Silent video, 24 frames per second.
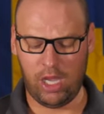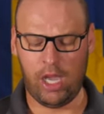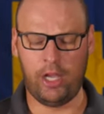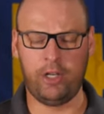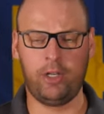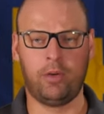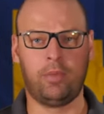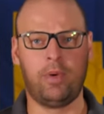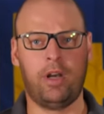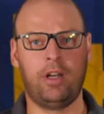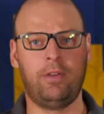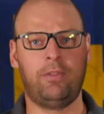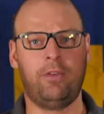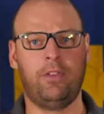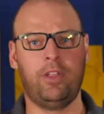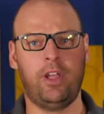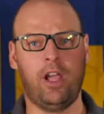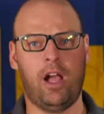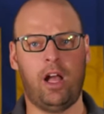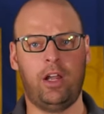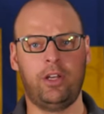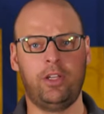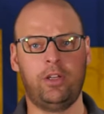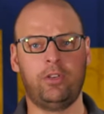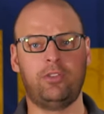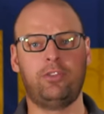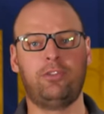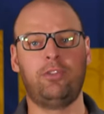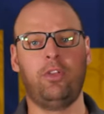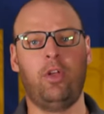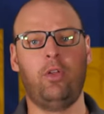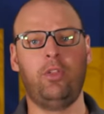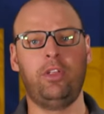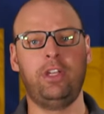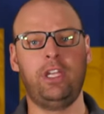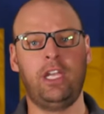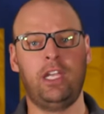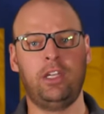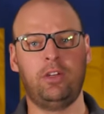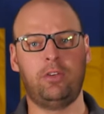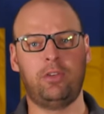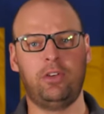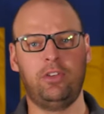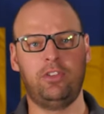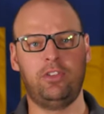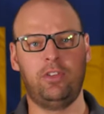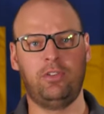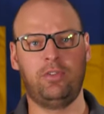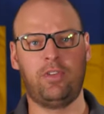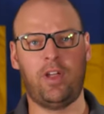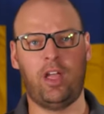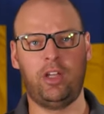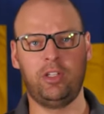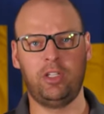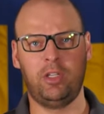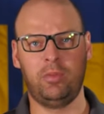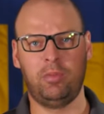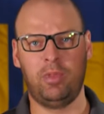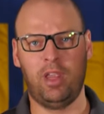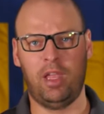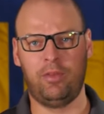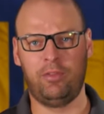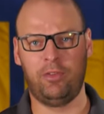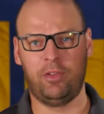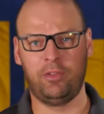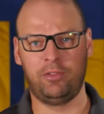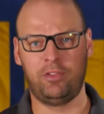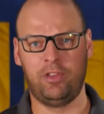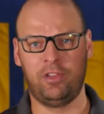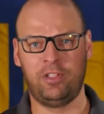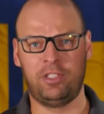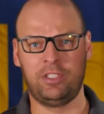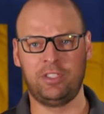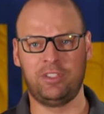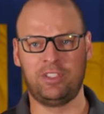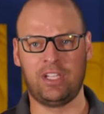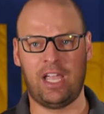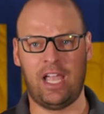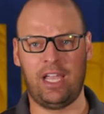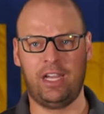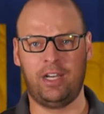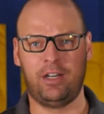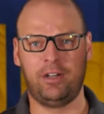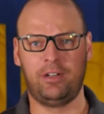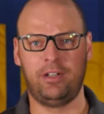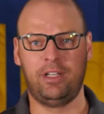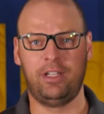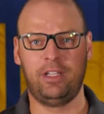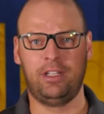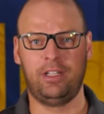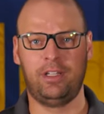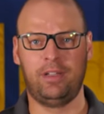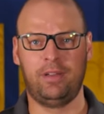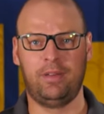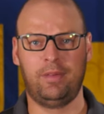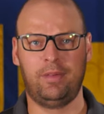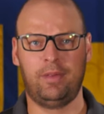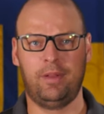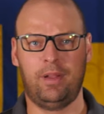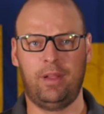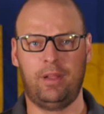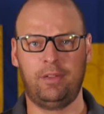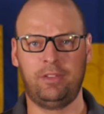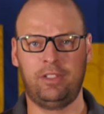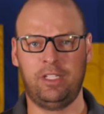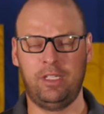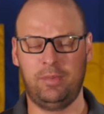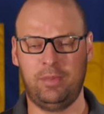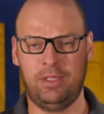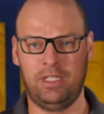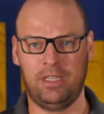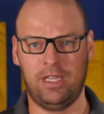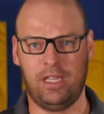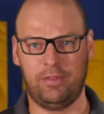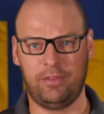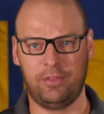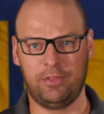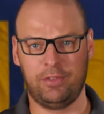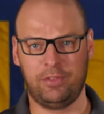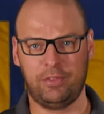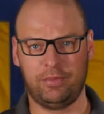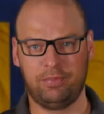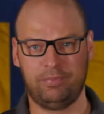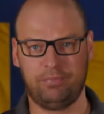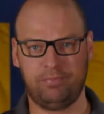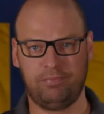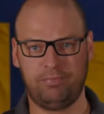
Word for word: and you're ready for the audio. Slowly increase the volume level to the desired dB levels.